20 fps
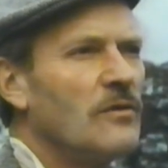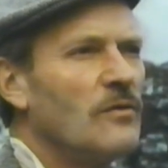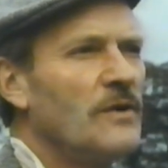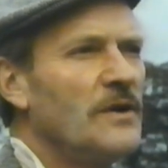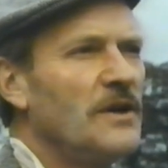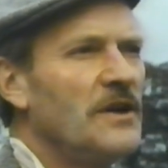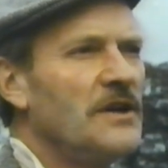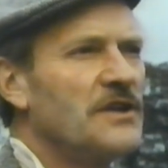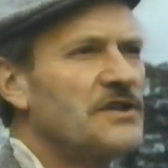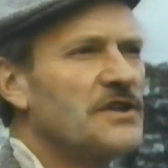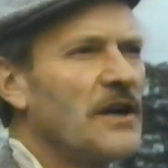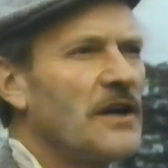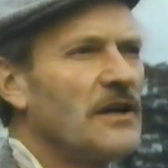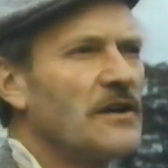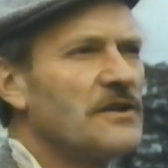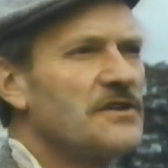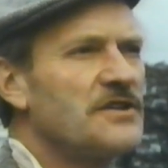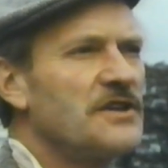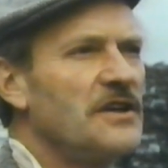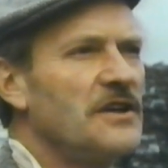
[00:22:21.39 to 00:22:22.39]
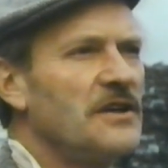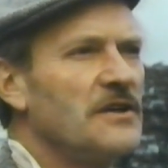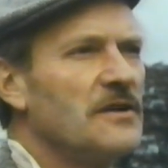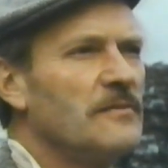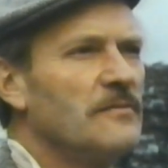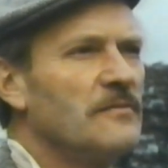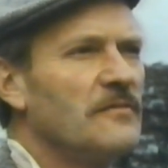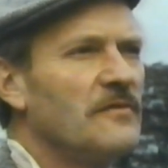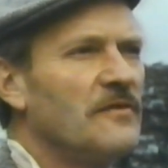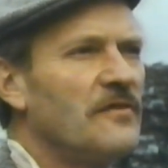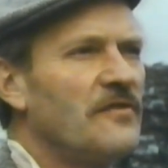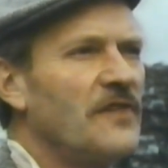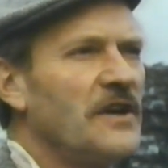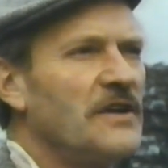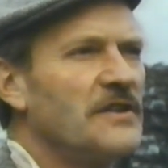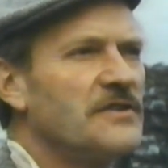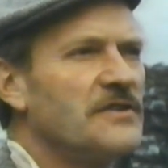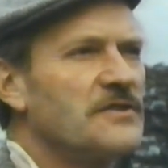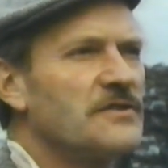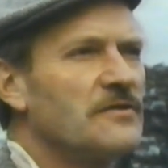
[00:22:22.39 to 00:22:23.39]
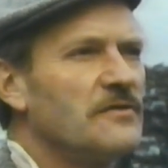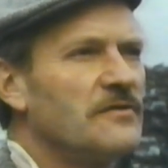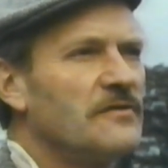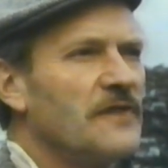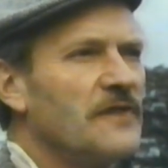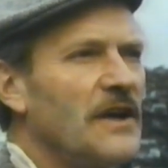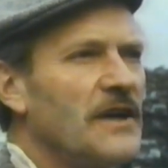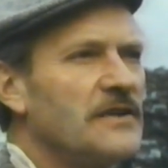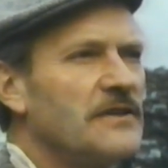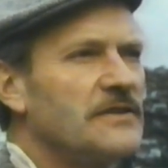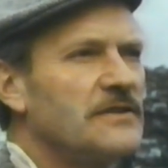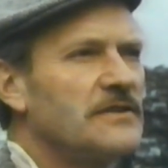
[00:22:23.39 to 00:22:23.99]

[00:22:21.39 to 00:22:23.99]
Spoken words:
We shall see them face to face.